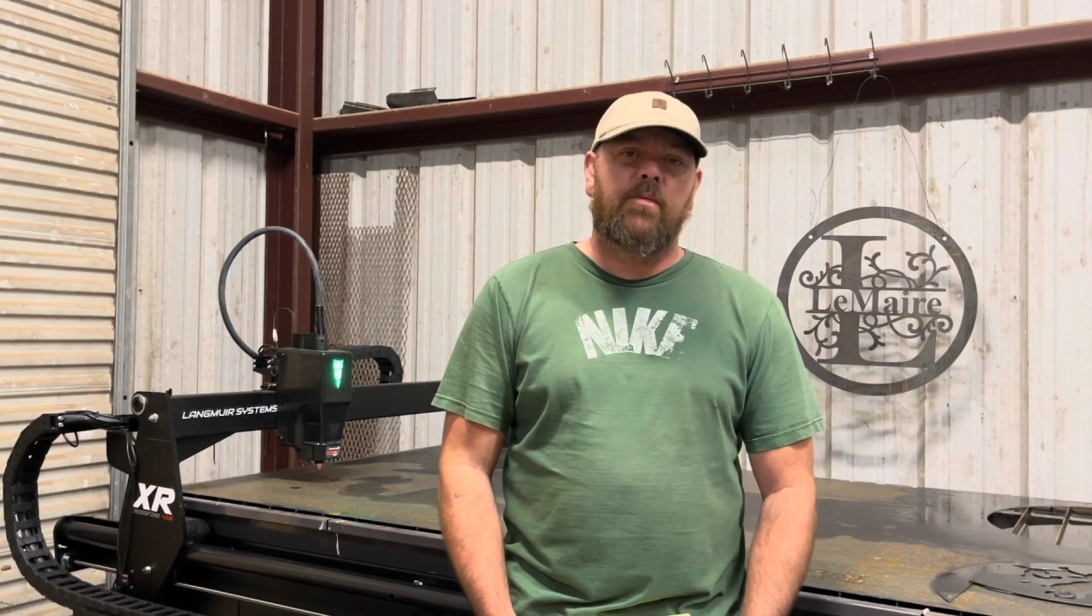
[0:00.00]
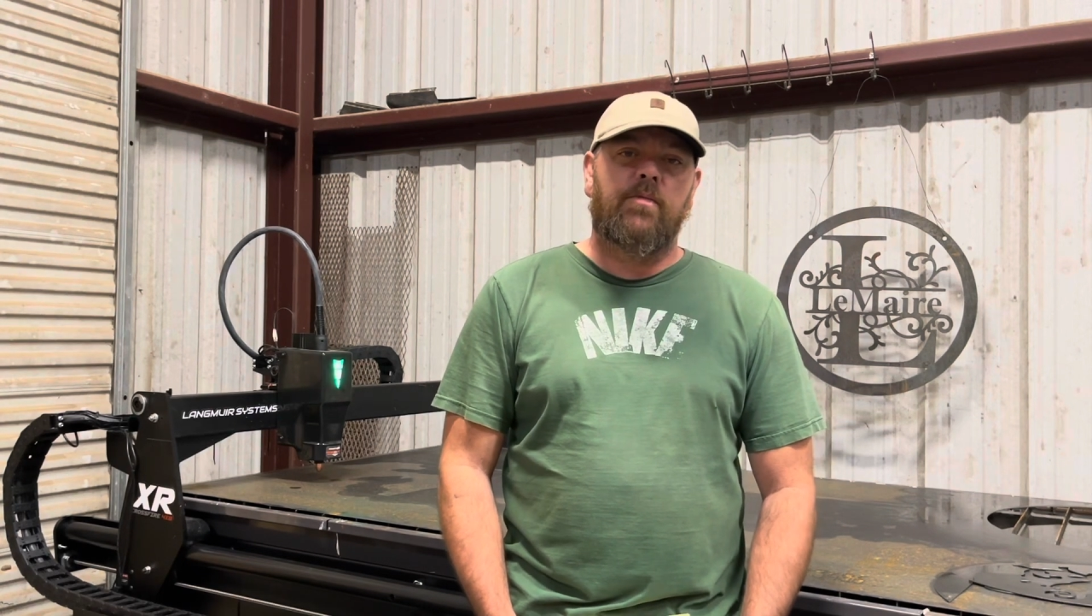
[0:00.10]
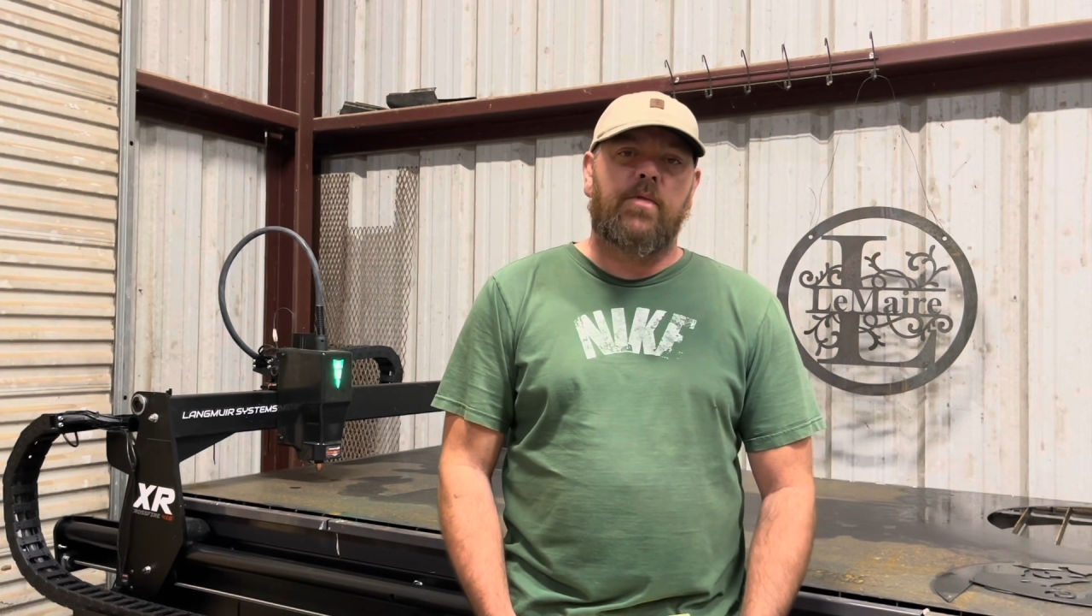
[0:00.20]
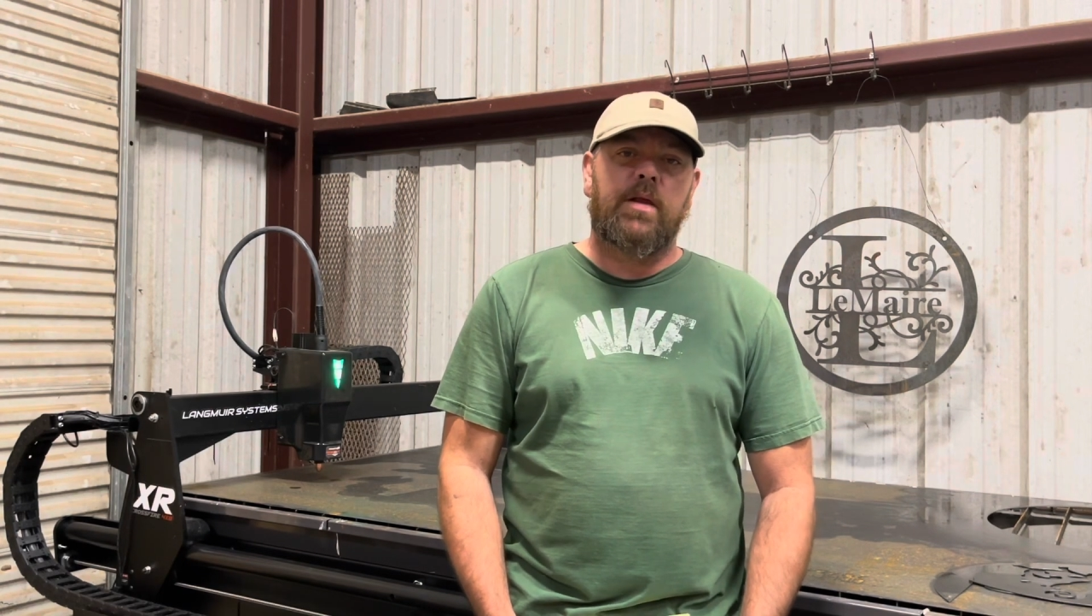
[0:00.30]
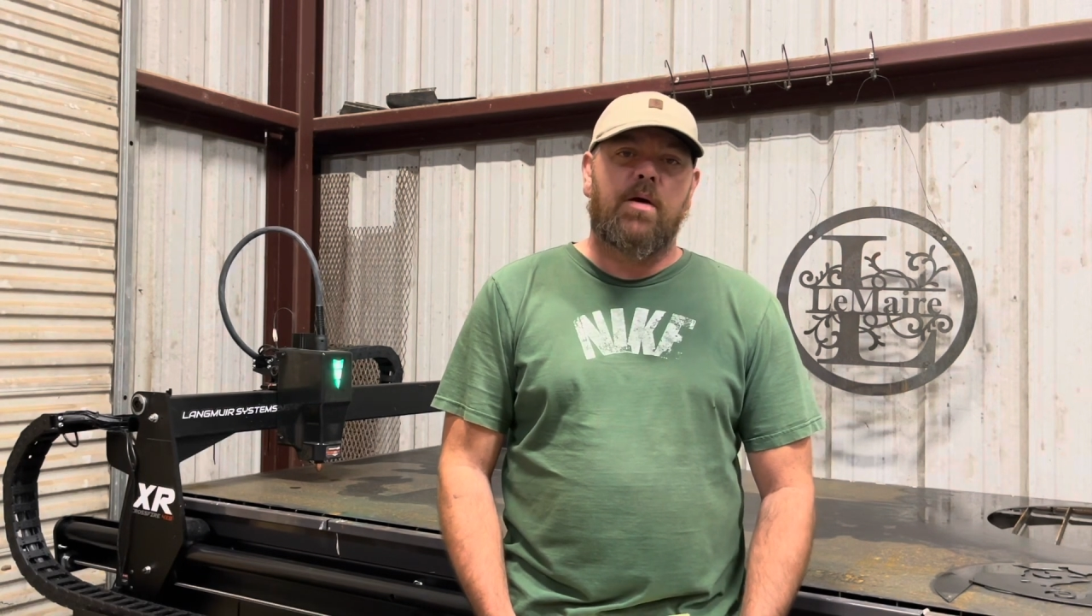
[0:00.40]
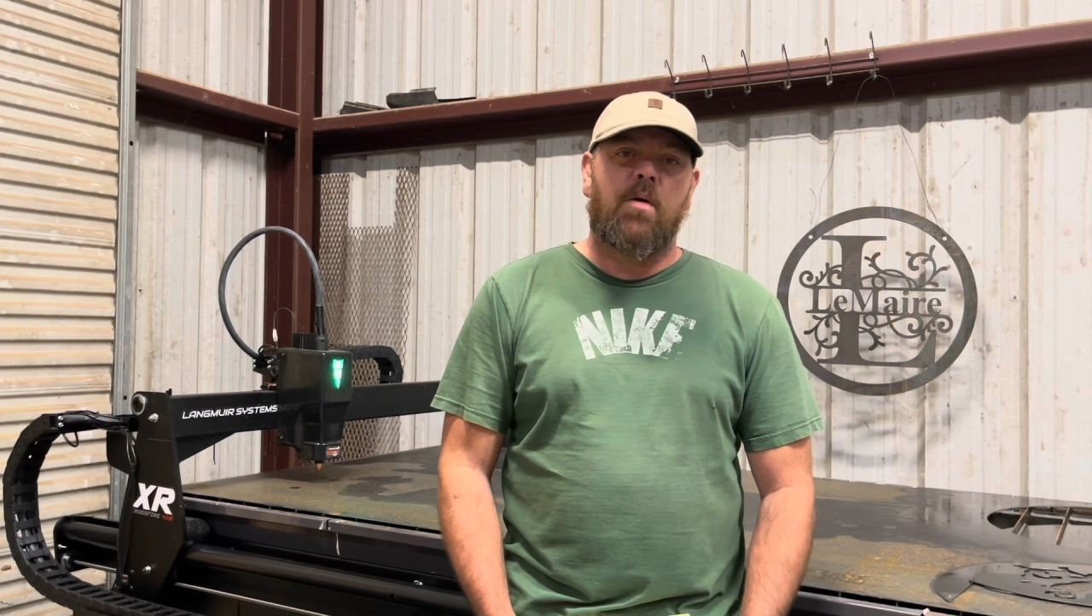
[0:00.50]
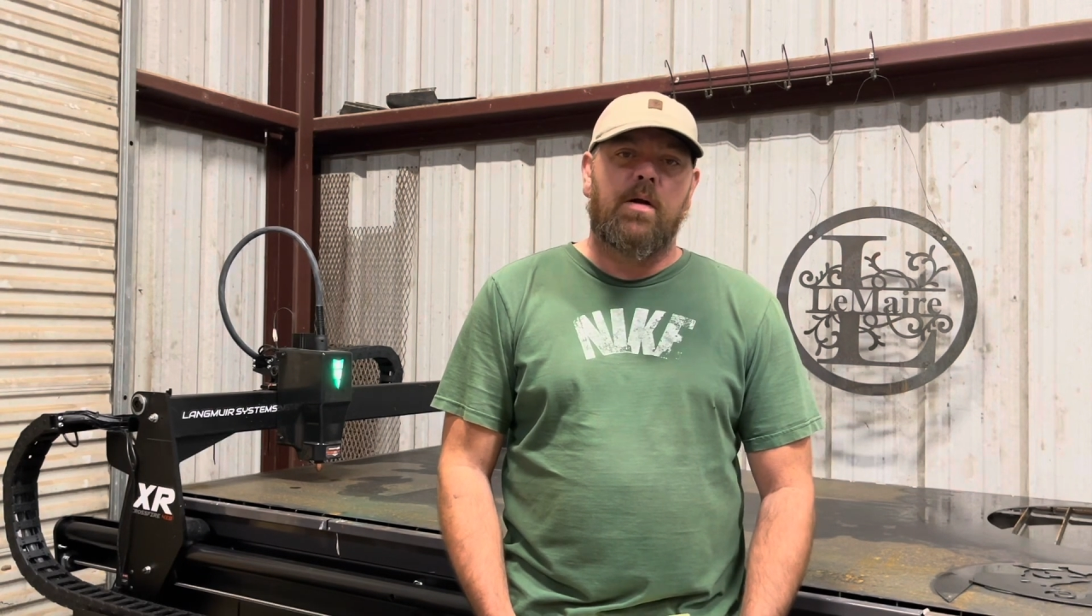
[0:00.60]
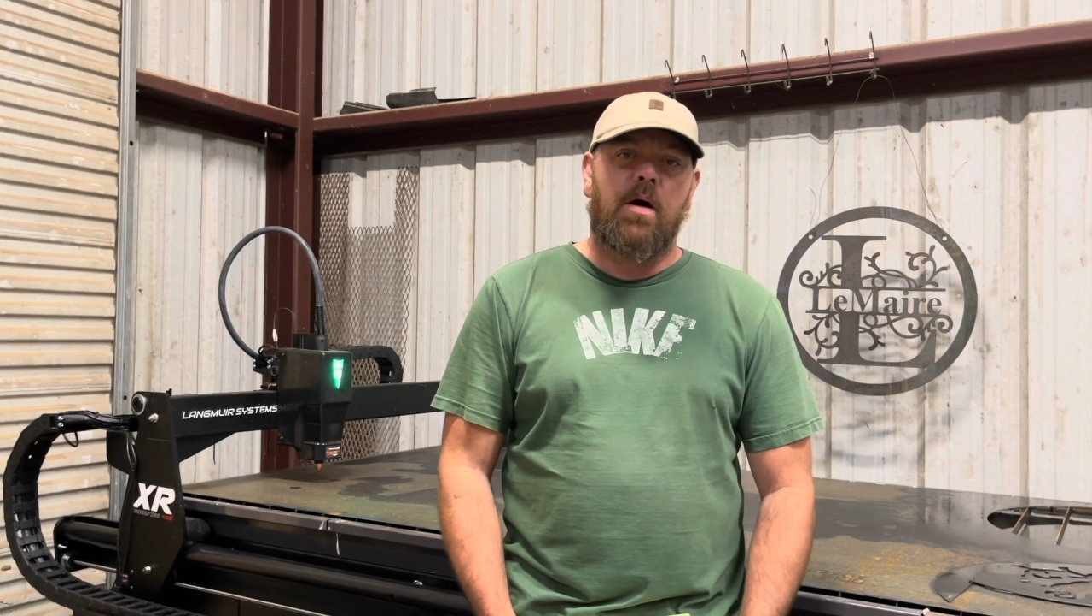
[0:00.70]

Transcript: video on